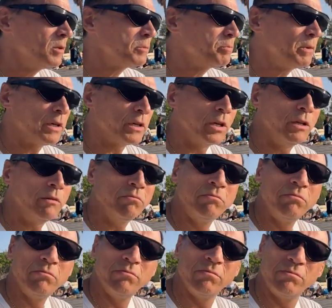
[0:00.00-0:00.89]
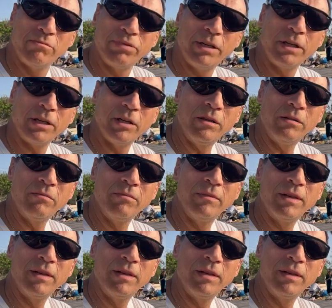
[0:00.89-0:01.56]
pretty good.